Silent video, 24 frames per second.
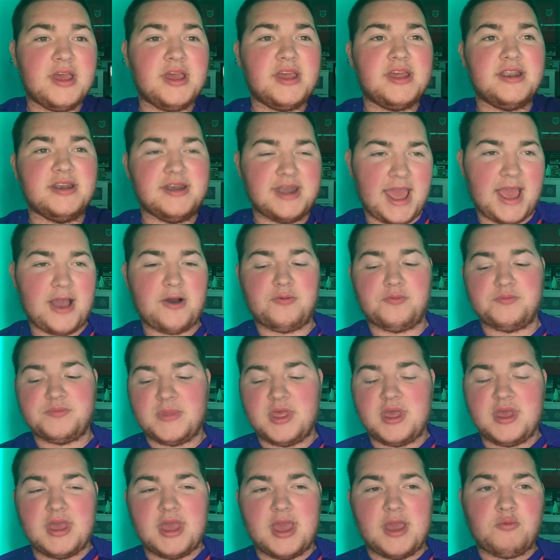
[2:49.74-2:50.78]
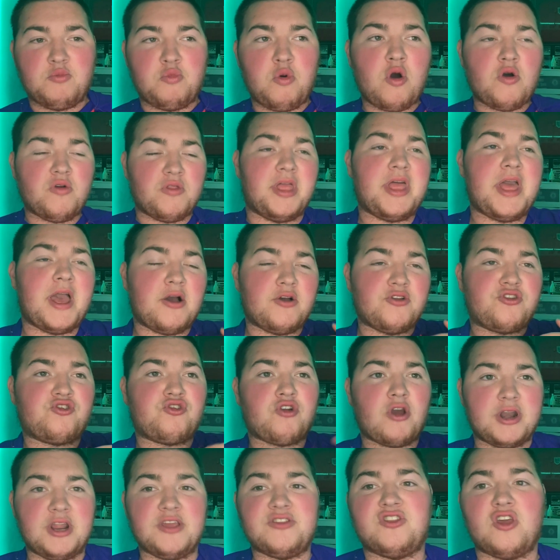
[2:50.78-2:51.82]
Now, what they are
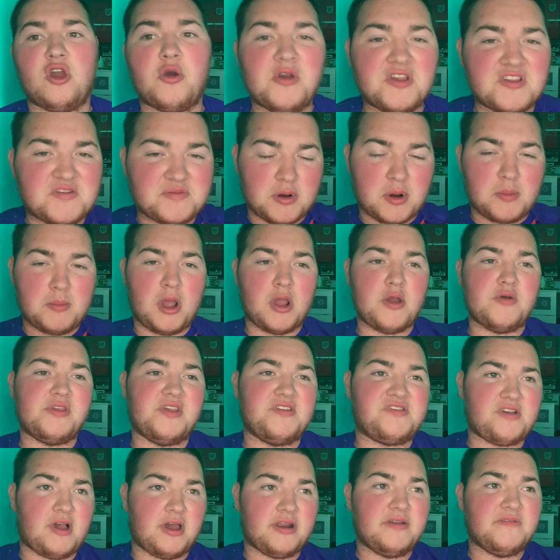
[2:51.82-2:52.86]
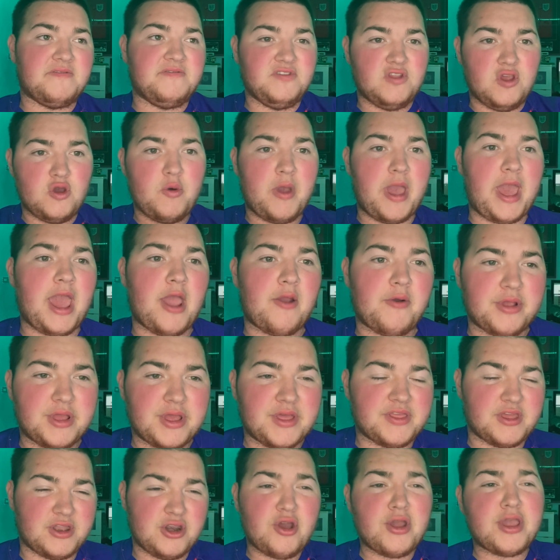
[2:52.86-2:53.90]
trying to do is promote this kind of new area
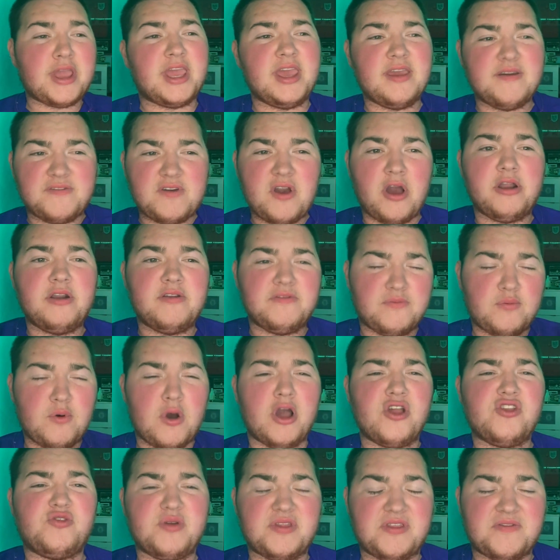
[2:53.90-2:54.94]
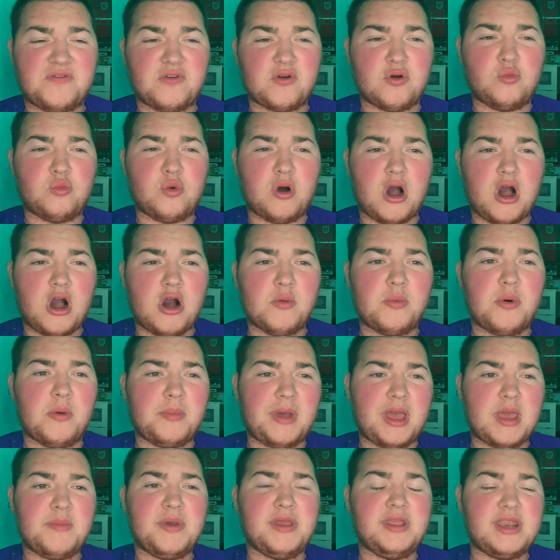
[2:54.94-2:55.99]
that Nike have kind of worked with for a while, but
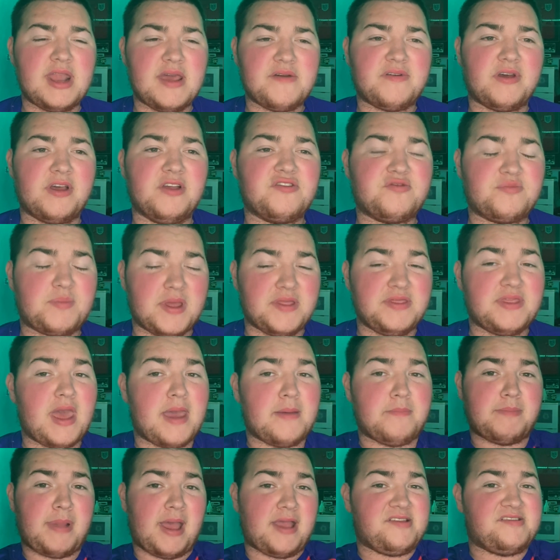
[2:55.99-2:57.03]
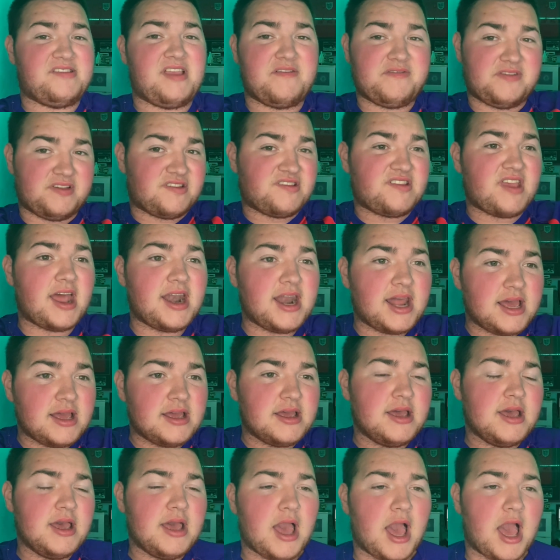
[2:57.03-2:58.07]
maybe never has been their best ever seller.
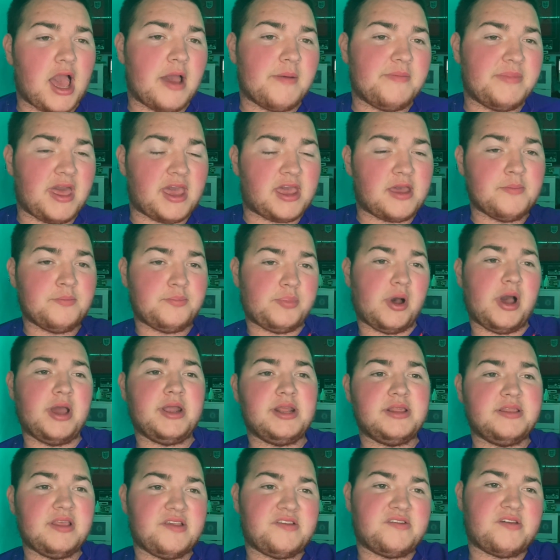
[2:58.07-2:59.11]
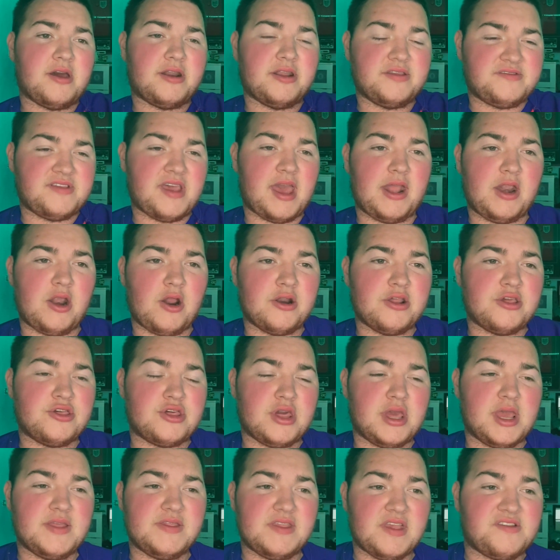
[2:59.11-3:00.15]
They're combining this kind of
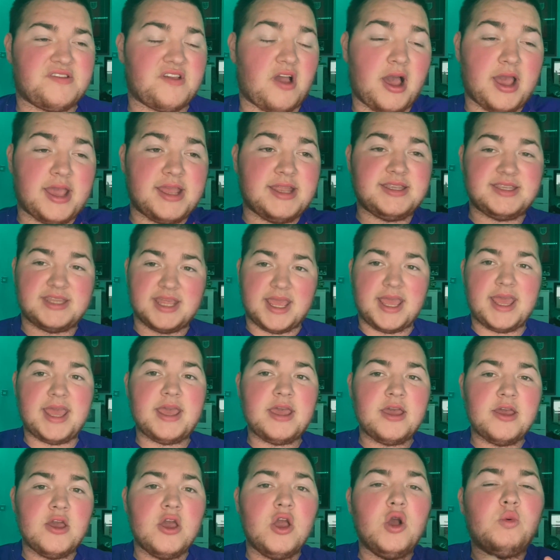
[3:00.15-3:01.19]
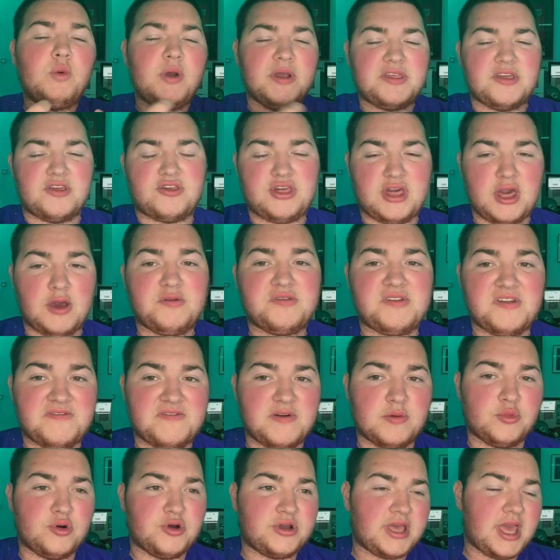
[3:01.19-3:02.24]
technology and this idea with a Chelsea
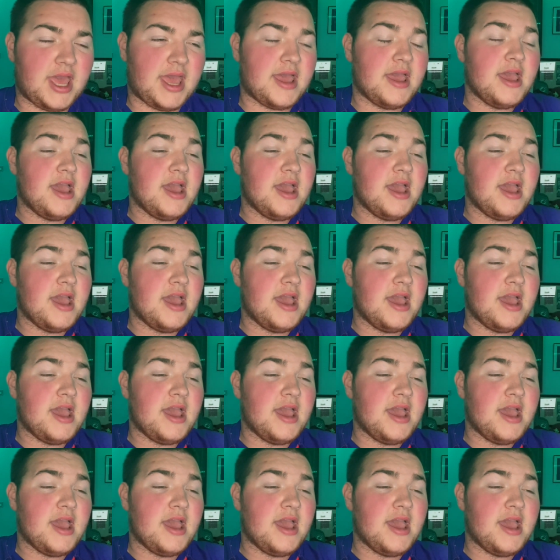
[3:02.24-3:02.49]
football kit